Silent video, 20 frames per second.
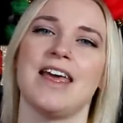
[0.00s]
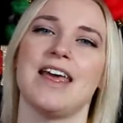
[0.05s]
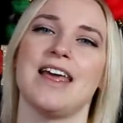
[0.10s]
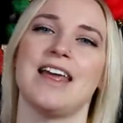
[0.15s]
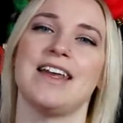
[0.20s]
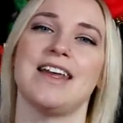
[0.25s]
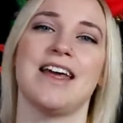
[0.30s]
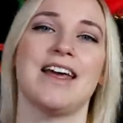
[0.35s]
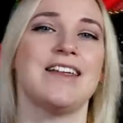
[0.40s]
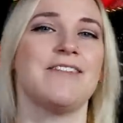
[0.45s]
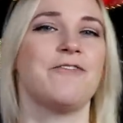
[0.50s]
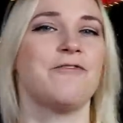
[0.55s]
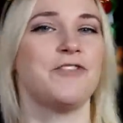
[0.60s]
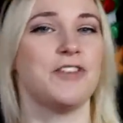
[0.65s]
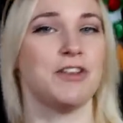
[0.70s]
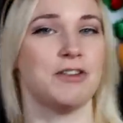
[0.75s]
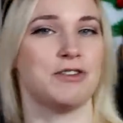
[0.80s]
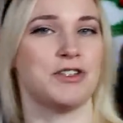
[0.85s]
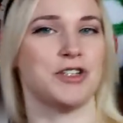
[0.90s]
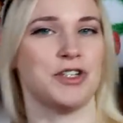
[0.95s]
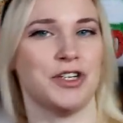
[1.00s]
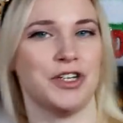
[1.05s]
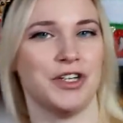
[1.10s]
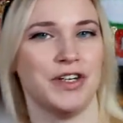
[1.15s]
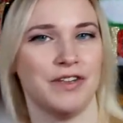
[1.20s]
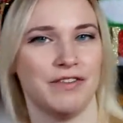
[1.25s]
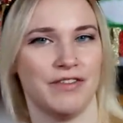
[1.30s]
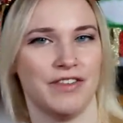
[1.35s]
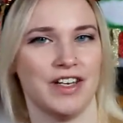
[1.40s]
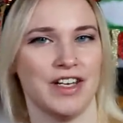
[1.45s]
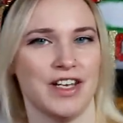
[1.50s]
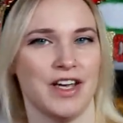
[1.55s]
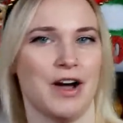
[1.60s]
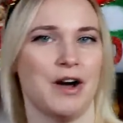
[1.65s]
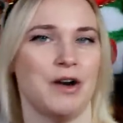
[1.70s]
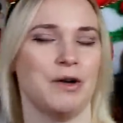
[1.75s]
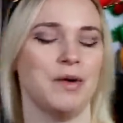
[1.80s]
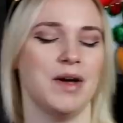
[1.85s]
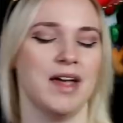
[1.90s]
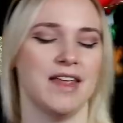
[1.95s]
in a future
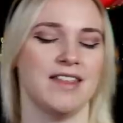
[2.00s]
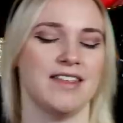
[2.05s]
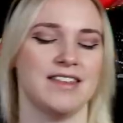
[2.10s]
video.